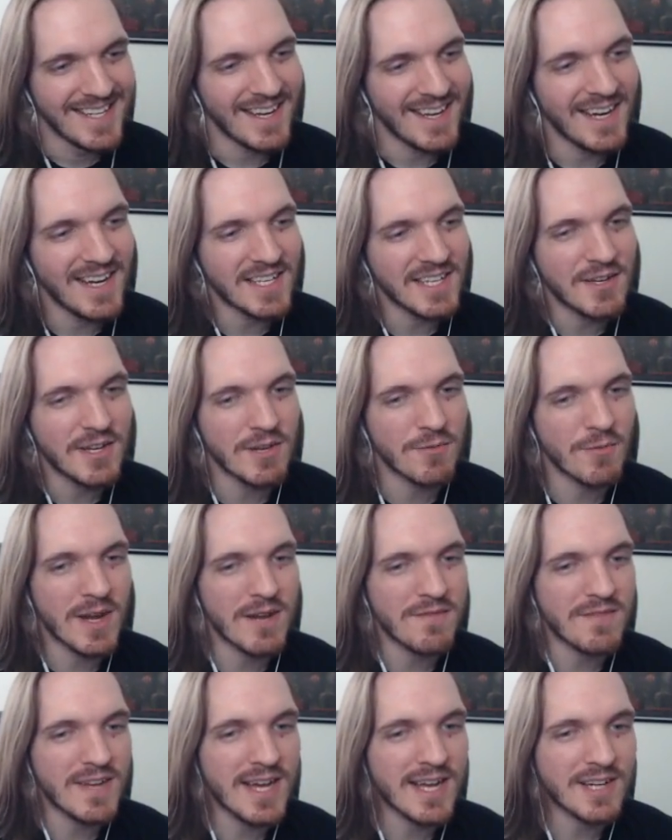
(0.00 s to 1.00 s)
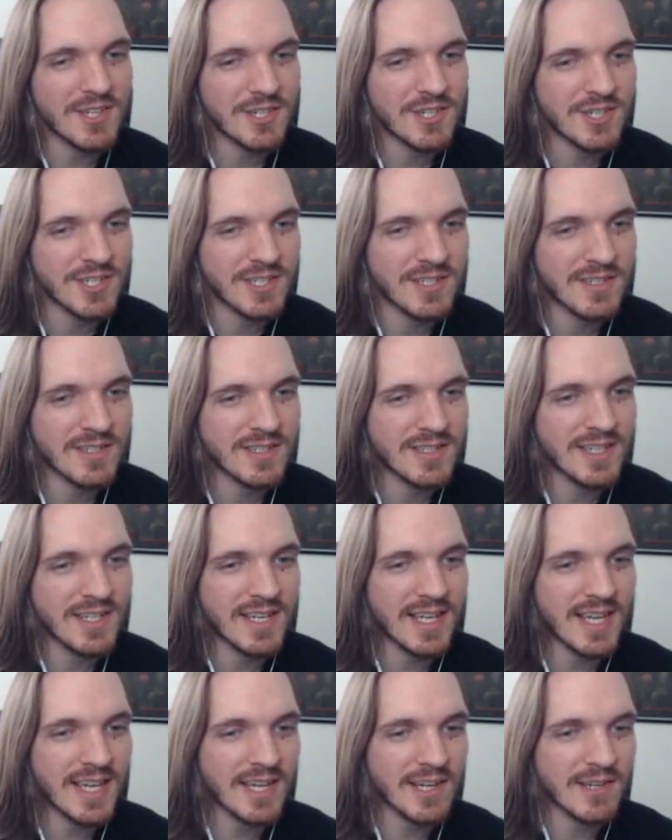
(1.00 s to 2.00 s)
You could wave dash to
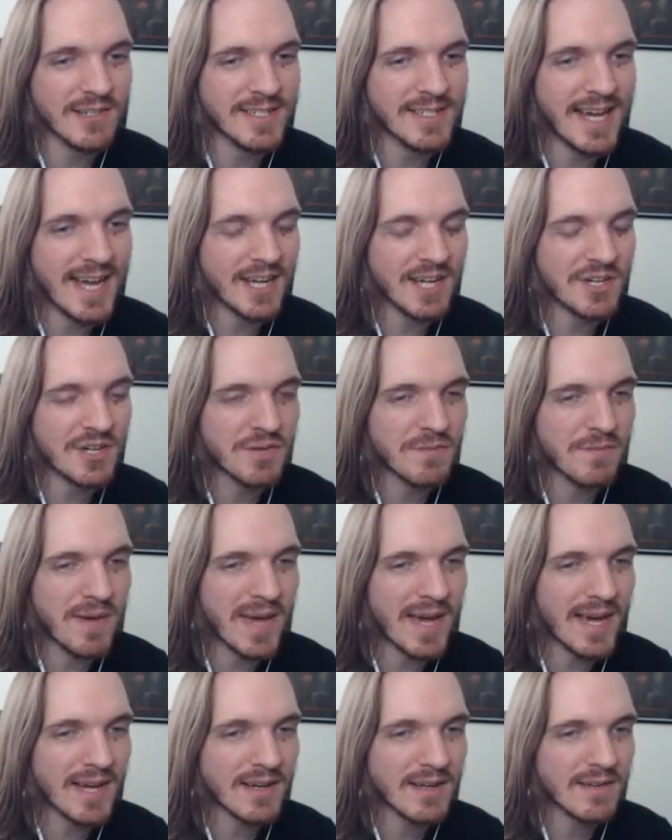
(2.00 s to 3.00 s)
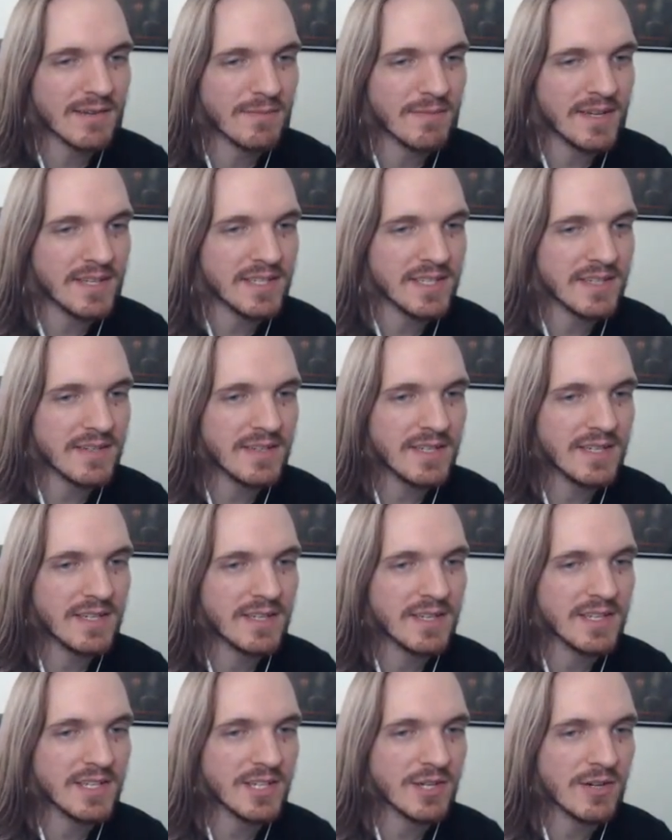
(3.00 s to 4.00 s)
get your dash back, basically,
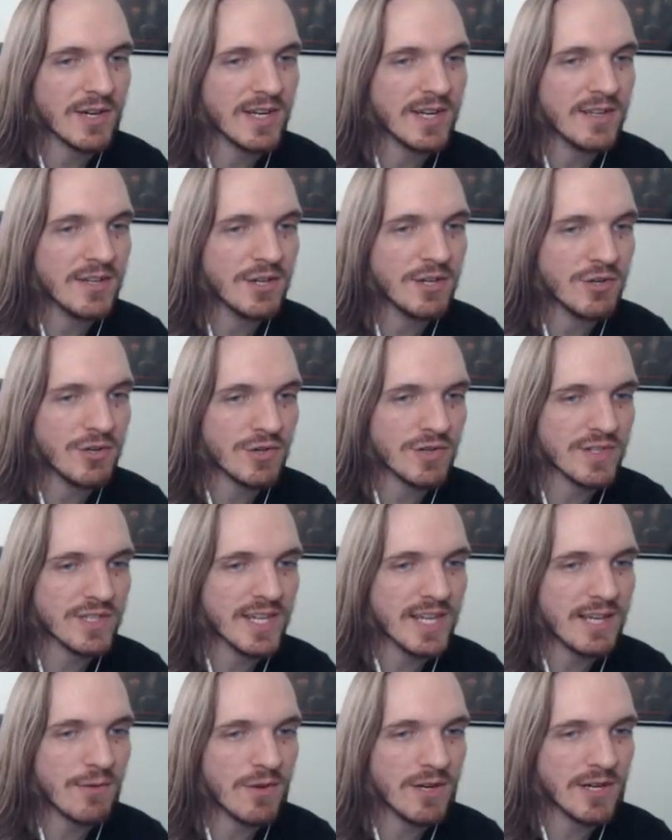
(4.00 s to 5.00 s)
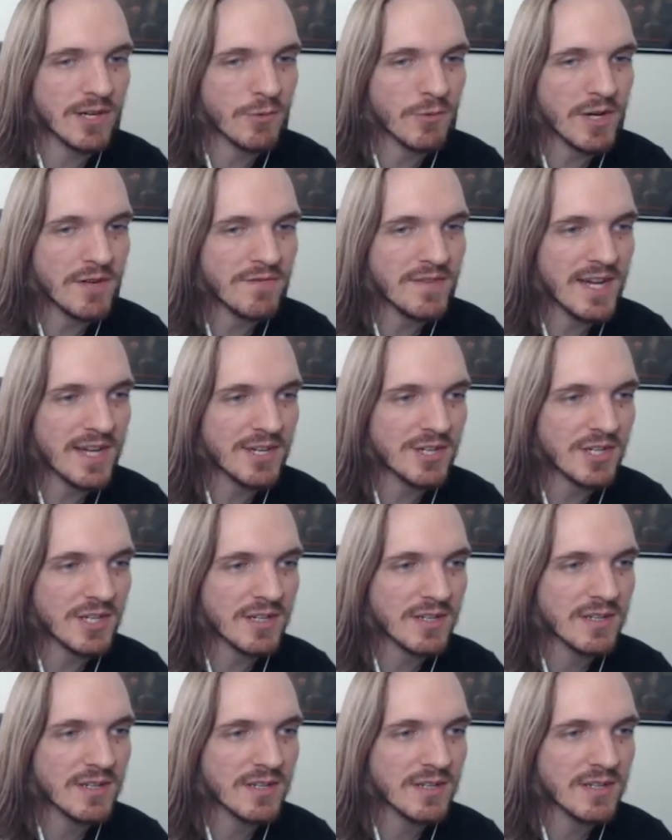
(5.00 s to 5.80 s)
because you're in a neutral state while you're wave dashing.